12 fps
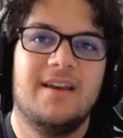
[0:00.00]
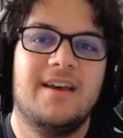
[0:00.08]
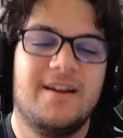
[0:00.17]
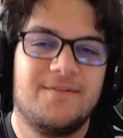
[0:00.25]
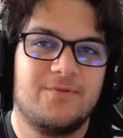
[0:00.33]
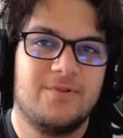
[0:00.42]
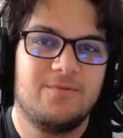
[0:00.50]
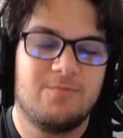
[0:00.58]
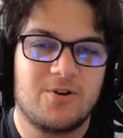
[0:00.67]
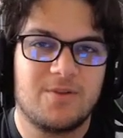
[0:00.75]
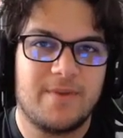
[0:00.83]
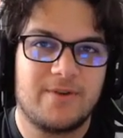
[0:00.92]
Hey everyone,
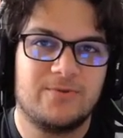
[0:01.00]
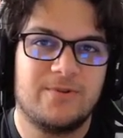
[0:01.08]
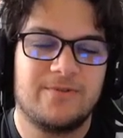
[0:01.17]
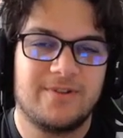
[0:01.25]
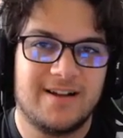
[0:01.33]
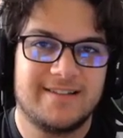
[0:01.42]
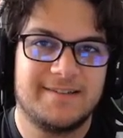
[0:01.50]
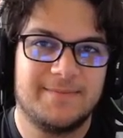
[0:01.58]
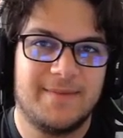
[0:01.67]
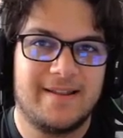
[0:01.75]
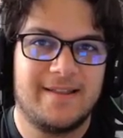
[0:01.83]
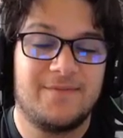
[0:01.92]
welcome back to another Godzilla
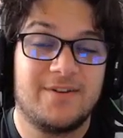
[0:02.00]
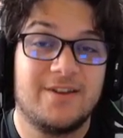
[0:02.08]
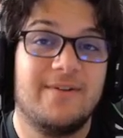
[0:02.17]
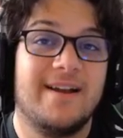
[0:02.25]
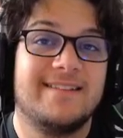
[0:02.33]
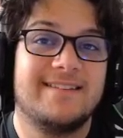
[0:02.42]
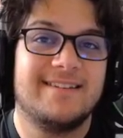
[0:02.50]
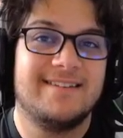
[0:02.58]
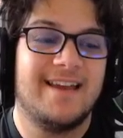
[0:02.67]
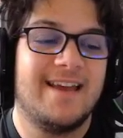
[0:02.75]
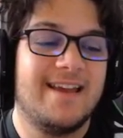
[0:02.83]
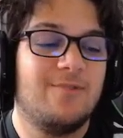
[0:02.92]
Battleland video, and
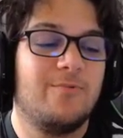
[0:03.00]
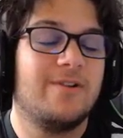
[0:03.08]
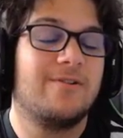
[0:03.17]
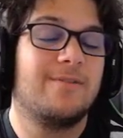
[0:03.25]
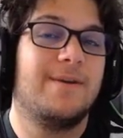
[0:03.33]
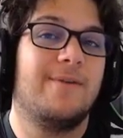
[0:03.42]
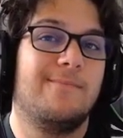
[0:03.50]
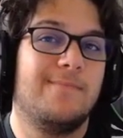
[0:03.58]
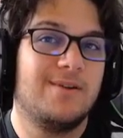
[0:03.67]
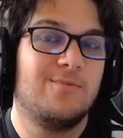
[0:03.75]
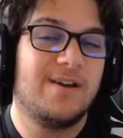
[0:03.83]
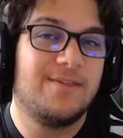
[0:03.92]
today we are about
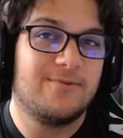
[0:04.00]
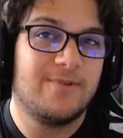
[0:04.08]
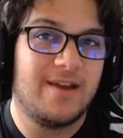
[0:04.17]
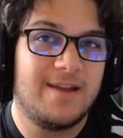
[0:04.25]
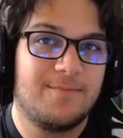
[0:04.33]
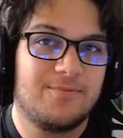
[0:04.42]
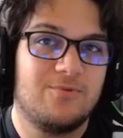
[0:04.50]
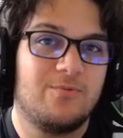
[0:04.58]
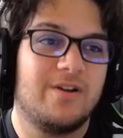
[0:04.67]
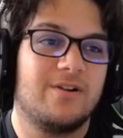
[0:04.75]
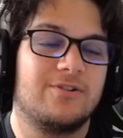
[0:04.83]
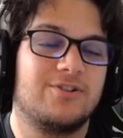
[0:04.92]
midway through April.
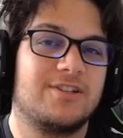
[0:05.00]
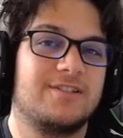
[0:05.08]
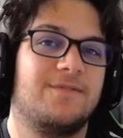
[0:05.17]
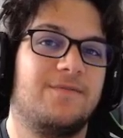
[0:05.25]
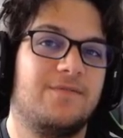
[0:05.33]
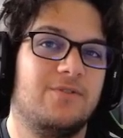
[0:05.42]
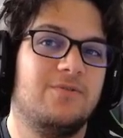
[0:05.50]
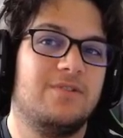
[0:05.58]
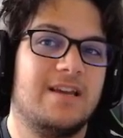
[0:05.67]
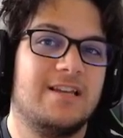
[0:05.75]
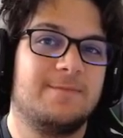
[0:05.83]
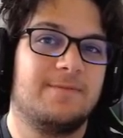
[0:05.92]
We are just a few
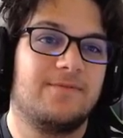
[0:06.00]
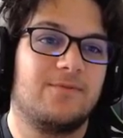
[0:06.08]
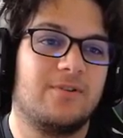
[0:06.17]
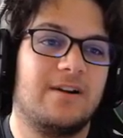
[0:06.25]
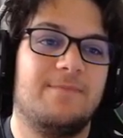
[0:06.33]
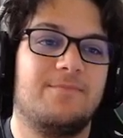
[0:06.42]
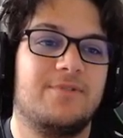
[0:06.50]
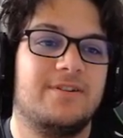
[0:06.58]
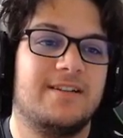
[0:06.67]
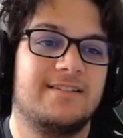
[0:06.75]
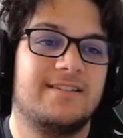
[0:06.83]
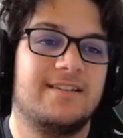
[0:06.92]
days before I'm
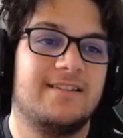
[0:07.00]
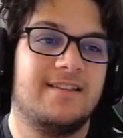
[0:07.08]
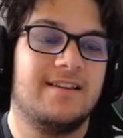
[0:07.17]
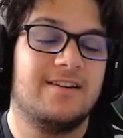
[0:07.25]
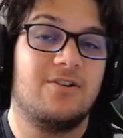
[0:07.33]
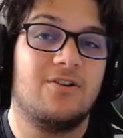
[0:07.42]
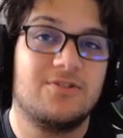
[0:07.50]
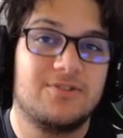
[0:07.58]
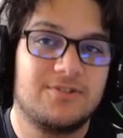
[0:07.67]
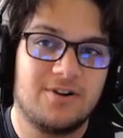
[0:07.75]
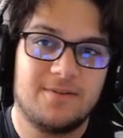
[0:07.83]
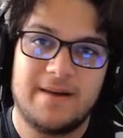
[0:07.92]
predicting the
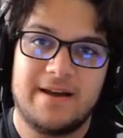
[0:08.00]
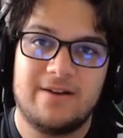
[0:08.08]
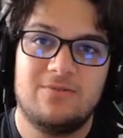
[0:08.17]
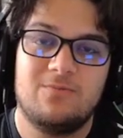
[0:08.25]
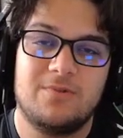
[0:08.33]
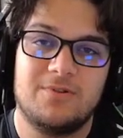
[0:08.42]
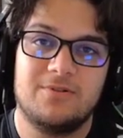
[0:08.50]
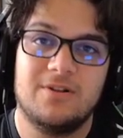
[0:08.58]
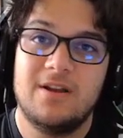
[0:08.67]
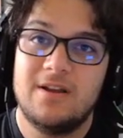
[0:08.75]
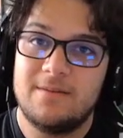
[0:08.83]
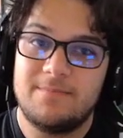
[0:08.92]
All-Star Battle will
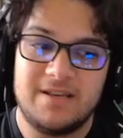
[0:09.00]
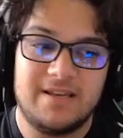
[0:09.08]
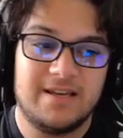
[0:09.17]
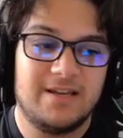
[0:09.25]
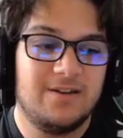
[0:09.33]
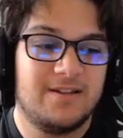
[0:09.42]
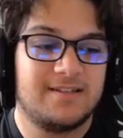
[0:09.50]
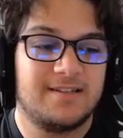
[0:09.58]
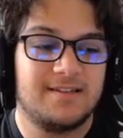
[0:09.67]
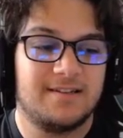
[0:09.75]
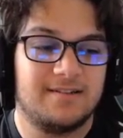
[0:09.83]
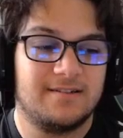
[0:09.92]
begin. This
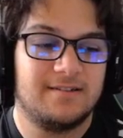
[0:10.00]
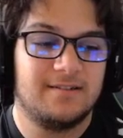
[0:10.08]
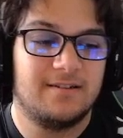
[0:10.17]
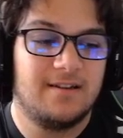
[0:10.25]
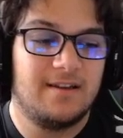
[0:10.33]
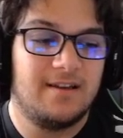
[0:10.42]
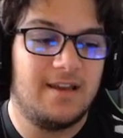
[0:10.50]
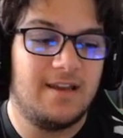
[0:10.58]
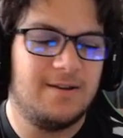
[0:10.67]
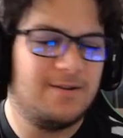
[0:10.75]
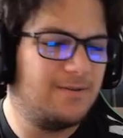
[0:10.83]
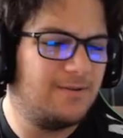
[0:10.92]
is
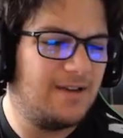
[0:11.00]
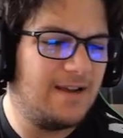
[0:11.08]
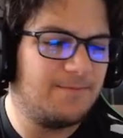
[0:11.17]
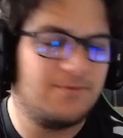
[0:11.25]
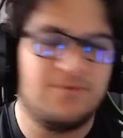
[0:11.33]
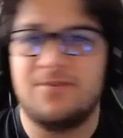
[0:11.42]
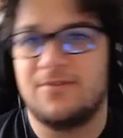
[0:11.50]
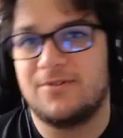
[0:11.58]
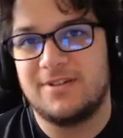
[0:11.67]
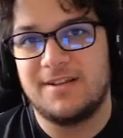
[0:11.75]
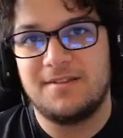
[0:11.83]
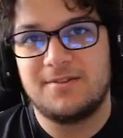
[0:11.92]
April
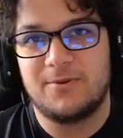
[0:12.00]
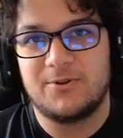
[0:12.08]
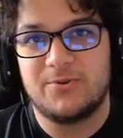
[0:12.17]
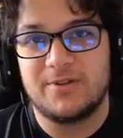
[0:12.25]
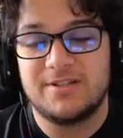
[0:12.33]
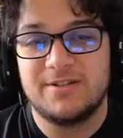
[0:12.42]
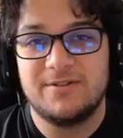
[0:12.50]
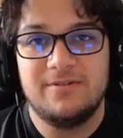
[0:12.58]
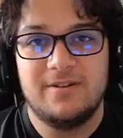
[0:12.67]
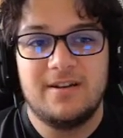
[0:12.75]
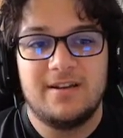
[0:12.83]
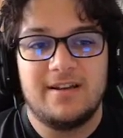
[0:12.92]
13th, 2022,
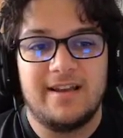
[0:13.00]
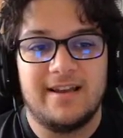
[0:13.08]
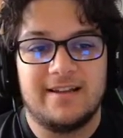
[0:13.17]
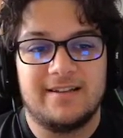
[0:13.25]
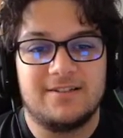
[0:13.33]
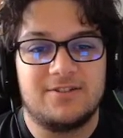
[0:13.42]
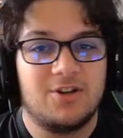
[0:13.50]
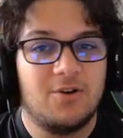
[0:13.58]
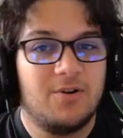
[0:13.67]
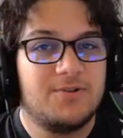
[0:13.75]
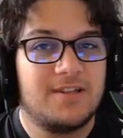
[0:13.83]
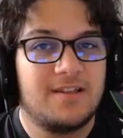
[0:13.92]
and
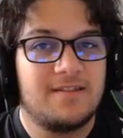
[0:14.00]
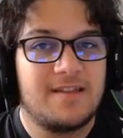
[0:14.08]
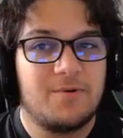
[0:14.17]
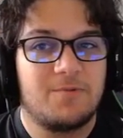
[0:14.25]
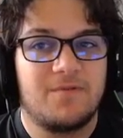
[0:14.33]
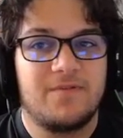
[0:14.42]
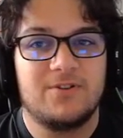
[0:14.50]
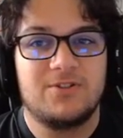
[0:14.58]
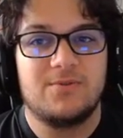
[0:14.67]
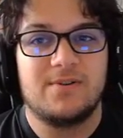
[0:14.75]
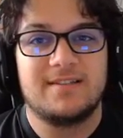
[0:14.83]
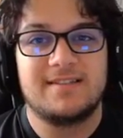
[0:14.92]
Toho said that they would reveal
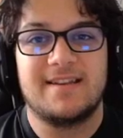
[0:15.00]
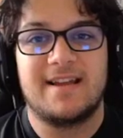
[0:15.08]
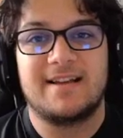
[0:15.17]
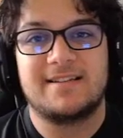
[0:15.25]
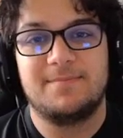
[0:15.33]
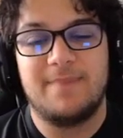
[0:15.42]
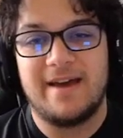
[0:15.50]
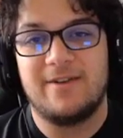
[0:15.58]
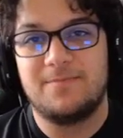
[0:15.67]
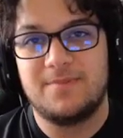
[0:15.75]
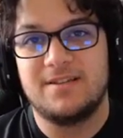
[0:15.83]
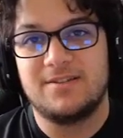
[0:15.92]
to us the next battle
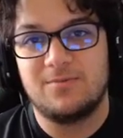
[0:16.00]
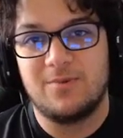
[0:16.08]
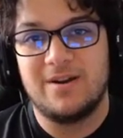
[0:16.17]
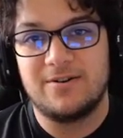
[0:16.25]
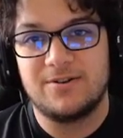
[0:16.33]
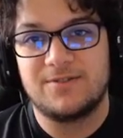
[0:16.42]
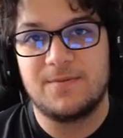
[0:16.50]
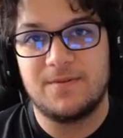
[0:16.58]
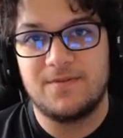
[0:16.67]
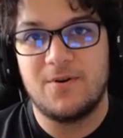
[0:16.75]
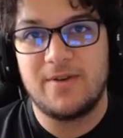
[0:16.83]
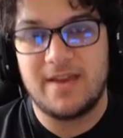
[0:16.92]
piece winners from the
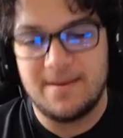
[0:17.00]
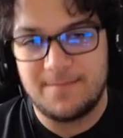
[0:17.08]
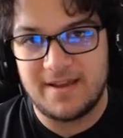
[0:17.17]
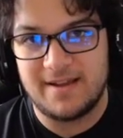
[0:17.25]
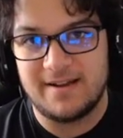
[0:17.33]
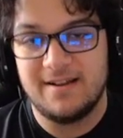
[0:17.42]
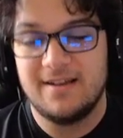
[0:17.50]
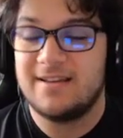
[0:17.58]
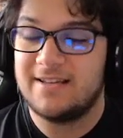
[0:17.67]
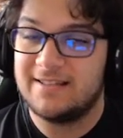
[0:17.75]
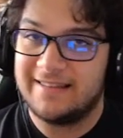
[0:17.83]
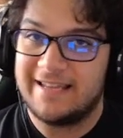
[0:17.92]
vote campaign
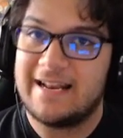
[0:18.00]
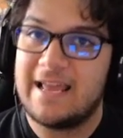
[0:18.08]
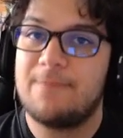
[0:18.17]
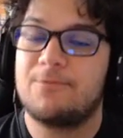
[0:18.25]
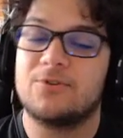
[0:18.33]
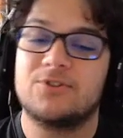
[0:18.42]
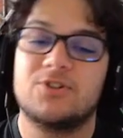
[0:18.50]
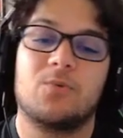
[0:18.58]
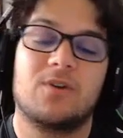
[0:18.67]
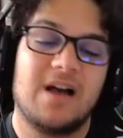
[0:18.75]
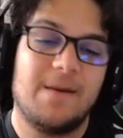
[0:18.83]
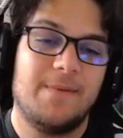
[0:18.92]
in late April, so
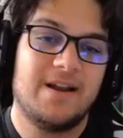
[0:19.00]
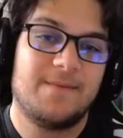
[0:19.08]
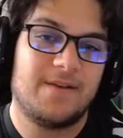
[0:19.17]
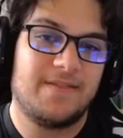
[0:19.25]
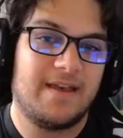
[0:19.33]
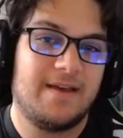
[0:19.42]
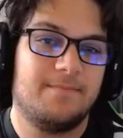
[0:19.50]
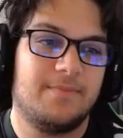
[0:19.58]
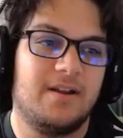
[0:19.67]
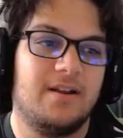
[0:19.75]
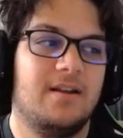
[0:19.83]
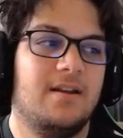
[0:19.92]
we're coming up on that,
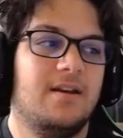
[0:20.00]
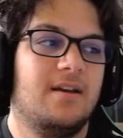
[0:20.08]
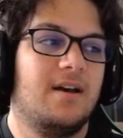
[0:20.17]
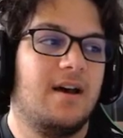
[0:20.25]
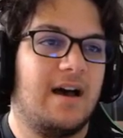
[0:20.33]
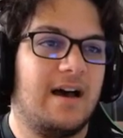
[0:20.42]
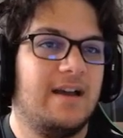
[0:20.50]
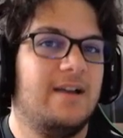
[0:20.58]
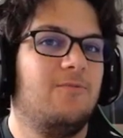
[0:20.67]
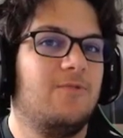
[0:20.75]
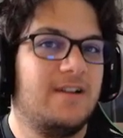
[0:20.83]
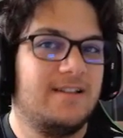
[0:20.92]
but I
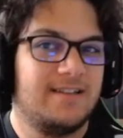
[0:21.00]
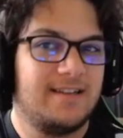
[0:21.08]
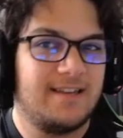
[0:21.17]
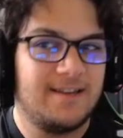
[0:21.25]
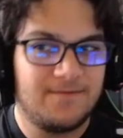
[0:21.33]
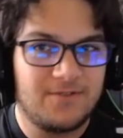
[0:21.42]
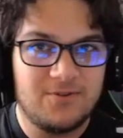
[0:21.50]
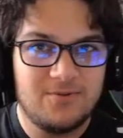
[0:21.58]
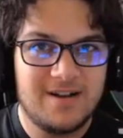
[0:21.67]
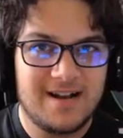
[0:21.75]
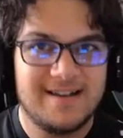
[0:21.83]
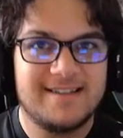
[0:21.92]
wanted to give you
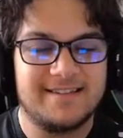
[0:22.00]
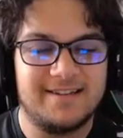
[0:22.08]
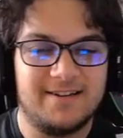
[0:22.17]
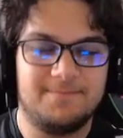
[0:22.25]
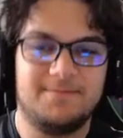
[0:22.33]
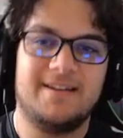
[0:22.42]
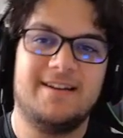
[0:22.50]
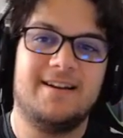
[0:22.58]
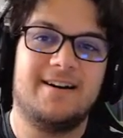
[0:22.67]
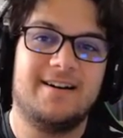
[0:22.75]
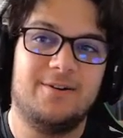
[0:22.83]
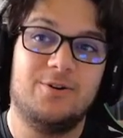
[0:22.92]
guys an update
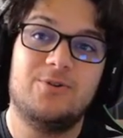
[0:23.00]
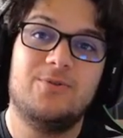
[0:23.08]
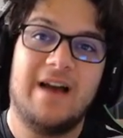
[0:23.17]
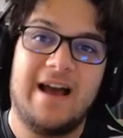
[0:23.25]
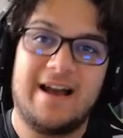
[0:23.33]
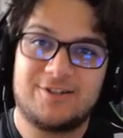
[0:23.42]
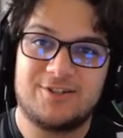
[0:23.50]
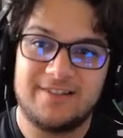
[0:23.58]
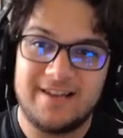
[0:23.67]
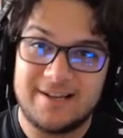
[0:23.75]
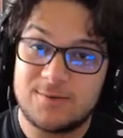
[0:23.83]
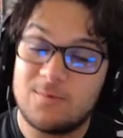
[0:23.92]
on who actually
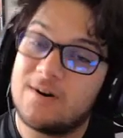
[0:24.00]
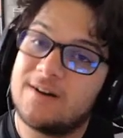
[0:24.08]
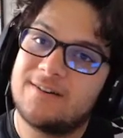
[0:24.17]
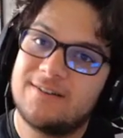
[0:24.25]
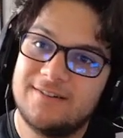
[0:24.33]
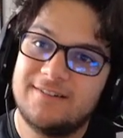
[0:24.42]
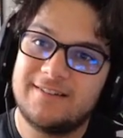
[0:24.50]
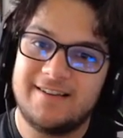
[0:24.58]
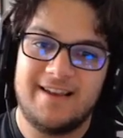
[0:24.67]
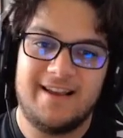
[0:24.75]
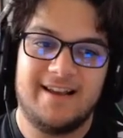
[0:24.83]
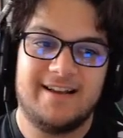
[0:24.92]
has won
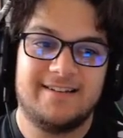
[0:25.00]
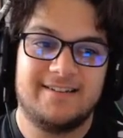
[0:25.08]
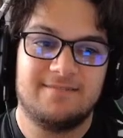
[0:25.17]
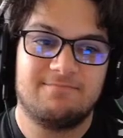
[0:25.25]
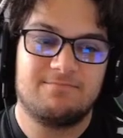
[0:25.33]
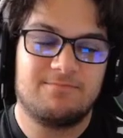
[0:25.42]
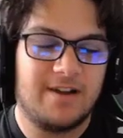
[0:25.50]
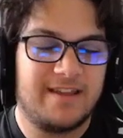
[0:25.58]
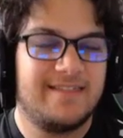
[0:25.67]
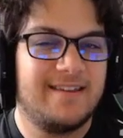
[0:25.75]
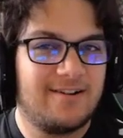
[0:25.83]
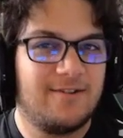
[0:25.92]
early, and I
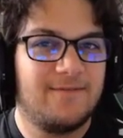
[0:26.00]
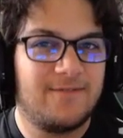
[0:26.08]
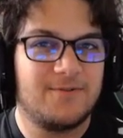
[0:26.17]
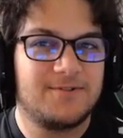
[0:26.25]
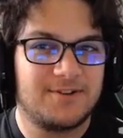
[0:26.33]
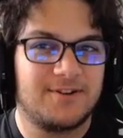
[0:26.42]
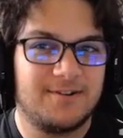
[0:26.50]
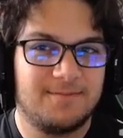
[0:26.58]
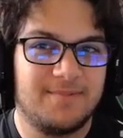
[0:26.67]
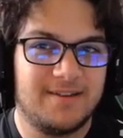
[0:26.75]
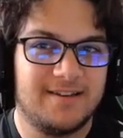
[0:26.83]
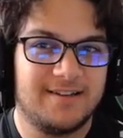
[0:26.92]
think our votes are going to
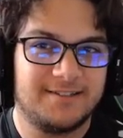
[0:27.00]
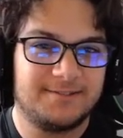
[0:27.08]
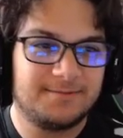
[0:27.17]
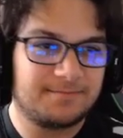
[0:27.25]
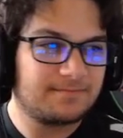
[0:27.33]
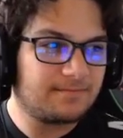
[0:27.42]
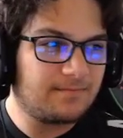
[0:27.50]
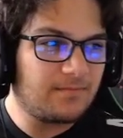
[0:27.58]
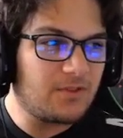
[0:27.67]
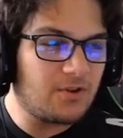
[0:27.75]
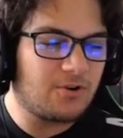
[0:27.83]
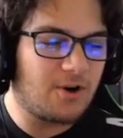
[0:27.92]
be...
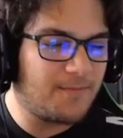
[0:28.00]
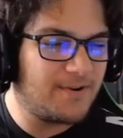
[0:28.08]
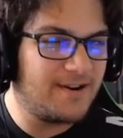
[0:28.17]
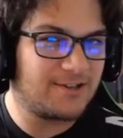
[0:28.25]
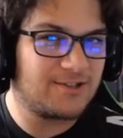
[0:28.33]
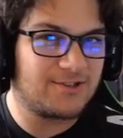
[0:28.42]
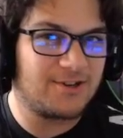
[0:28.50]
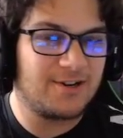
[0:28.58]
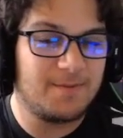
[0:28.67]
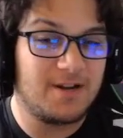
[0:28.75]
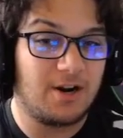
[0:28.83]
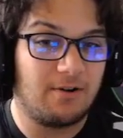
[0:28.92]
our predictions are going to
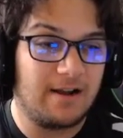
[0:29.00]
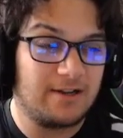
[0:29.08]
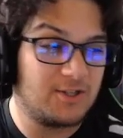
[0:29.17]
be correct.